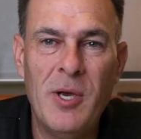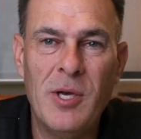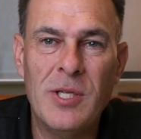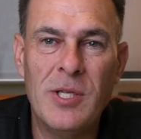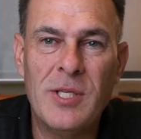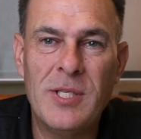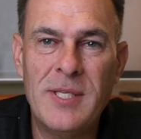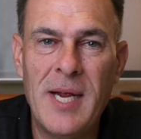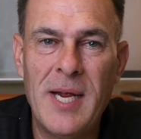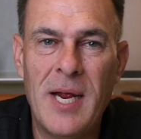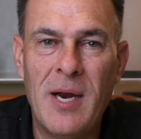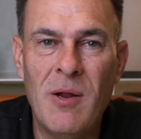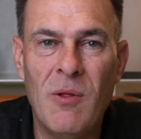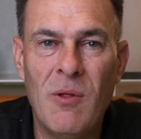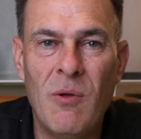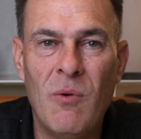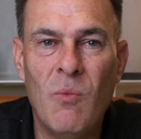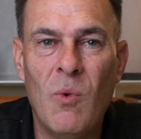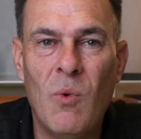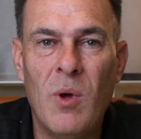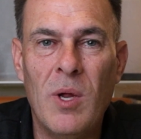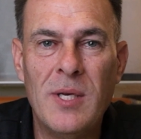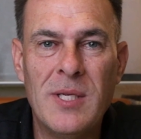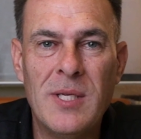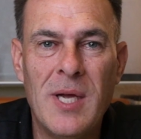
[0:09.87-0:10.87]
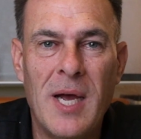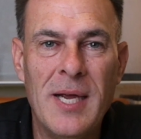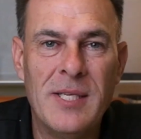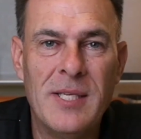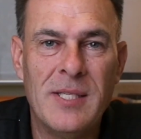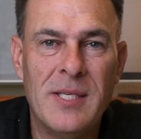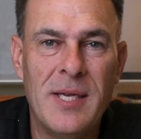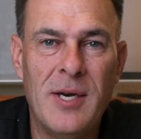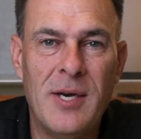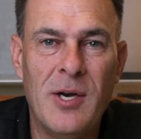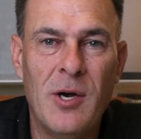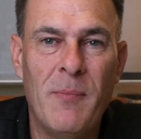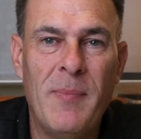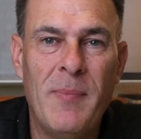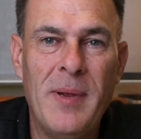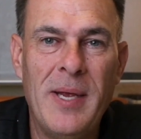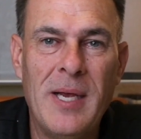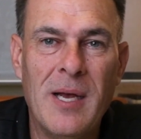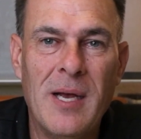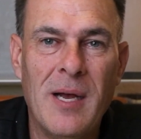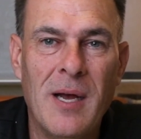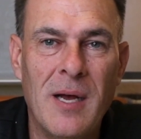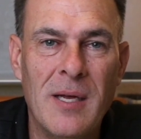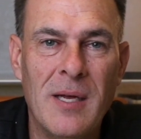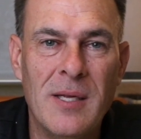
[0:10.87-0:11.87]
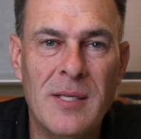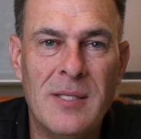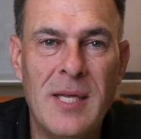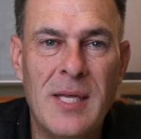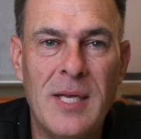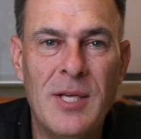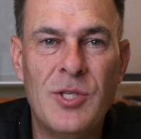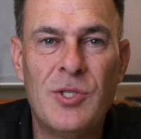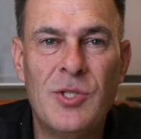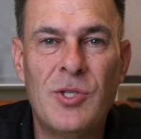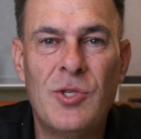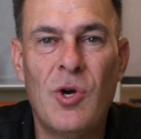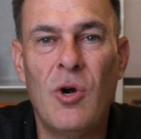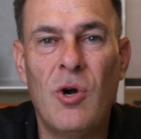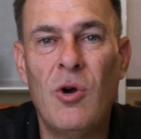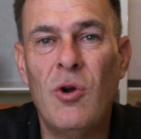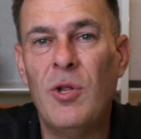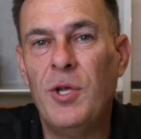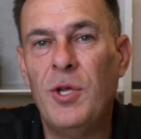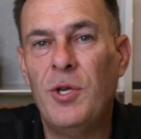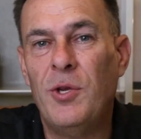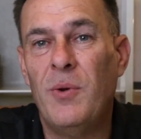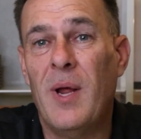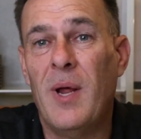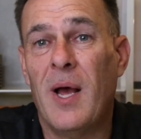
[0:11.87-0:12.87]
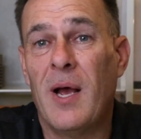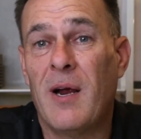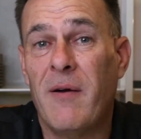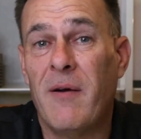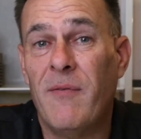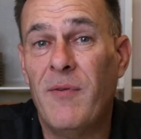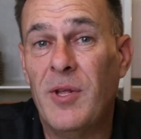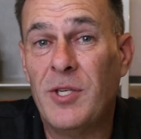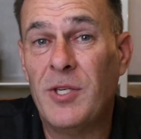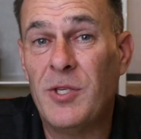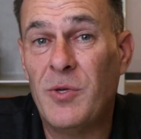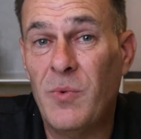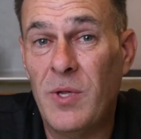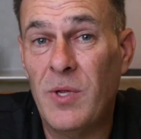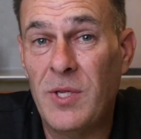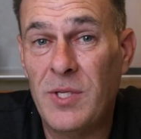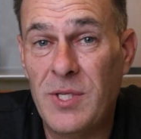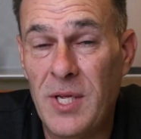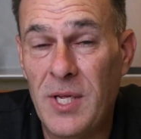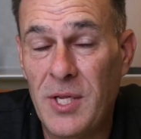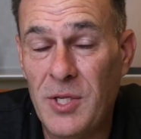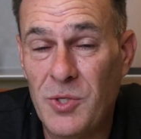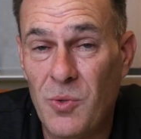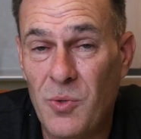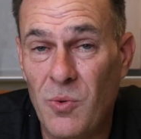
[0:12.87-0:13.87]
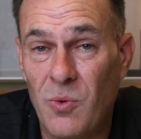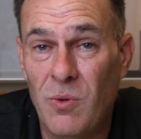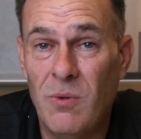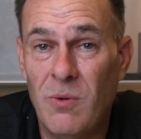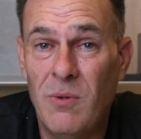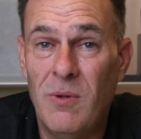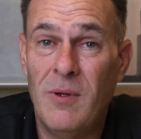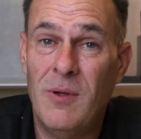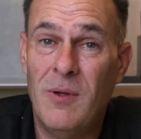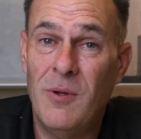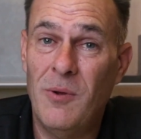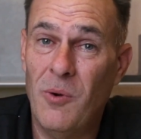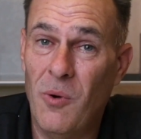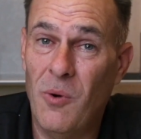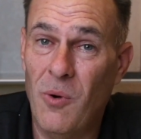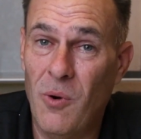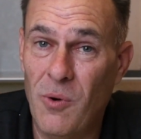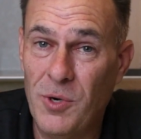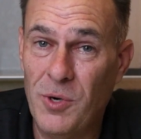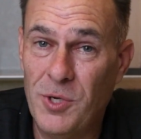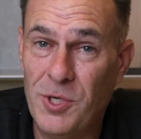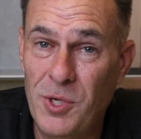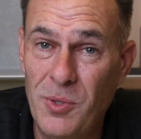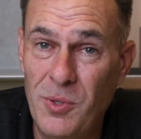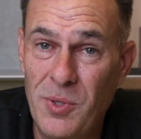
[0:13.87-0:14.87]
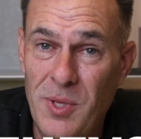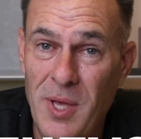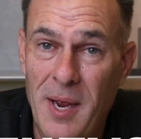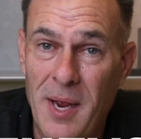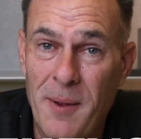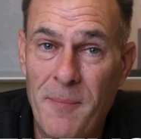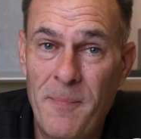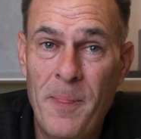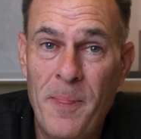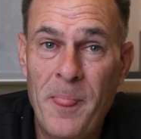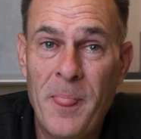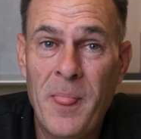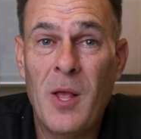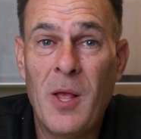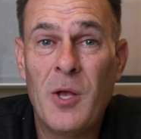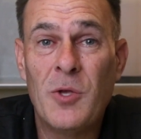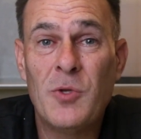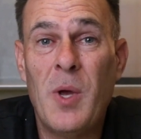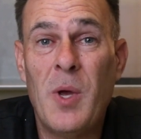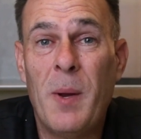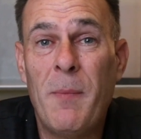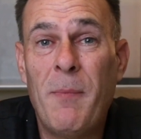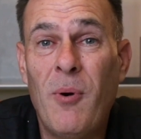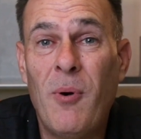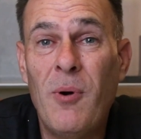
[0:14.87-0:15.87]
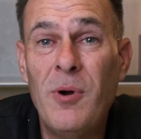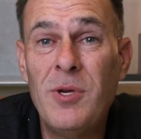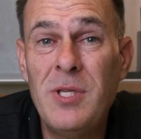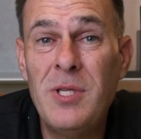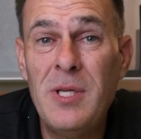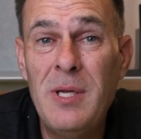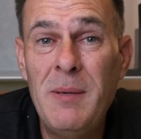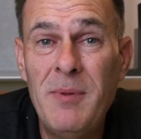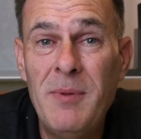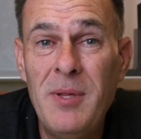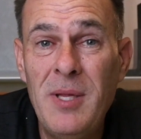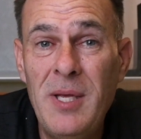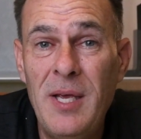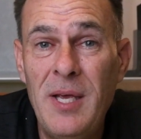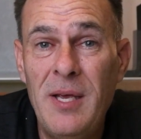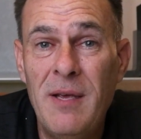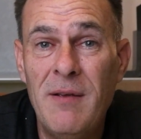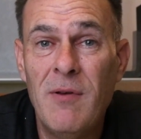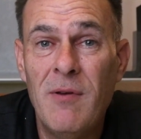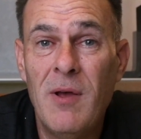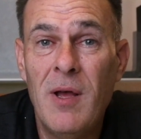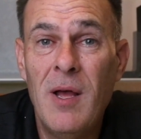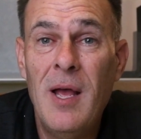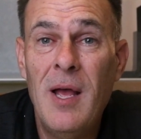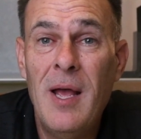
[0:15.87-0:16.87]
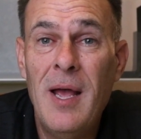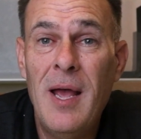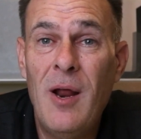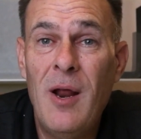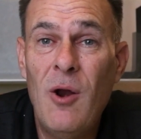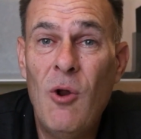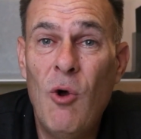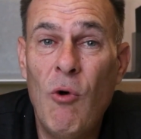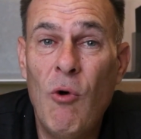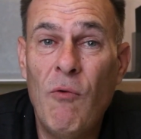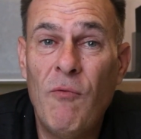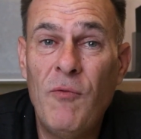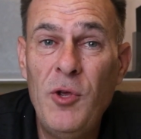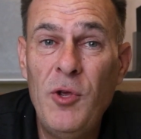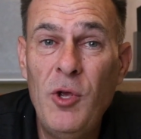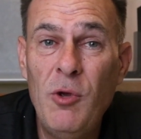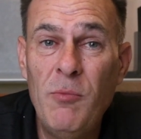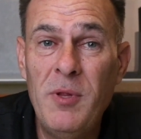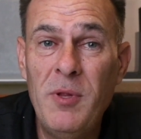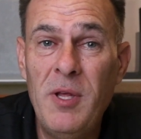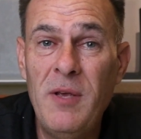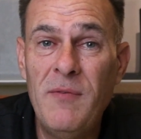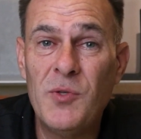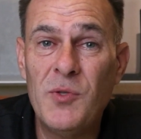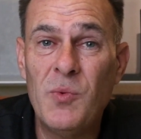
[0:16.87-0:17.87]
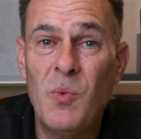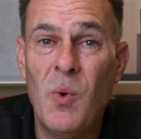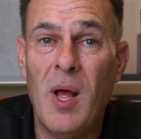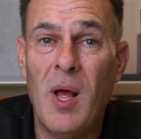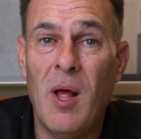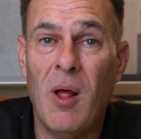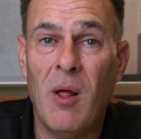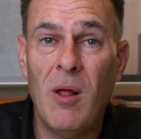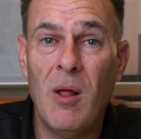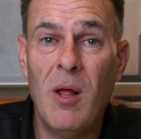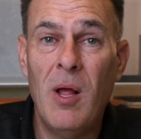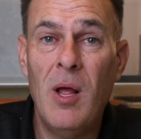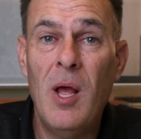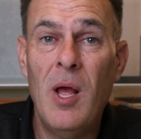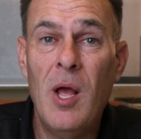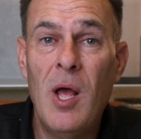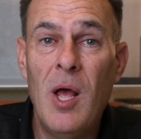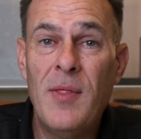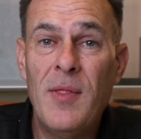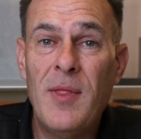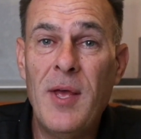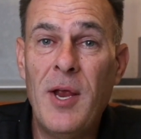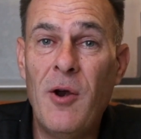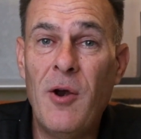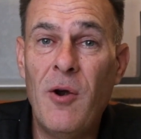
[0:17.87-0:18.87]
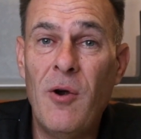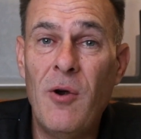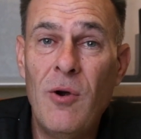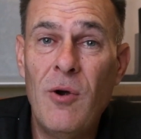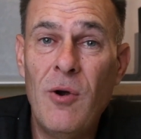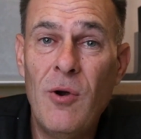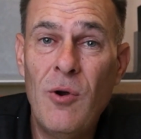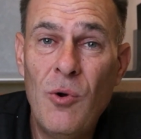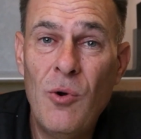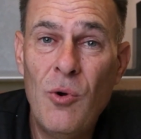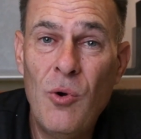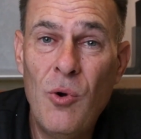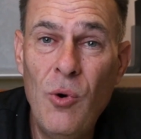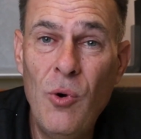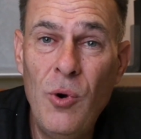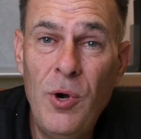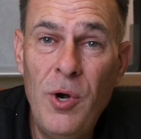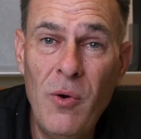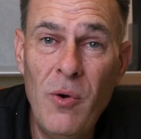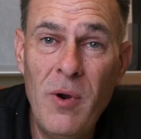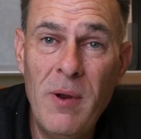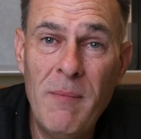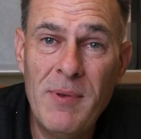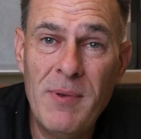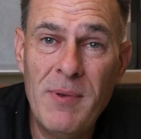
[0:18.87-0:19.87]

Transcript: good standalone one to isolate here because they certainly do not cover this in real estate school. Or do they? So I personally believe, and hopefully you believe as well, that who you're in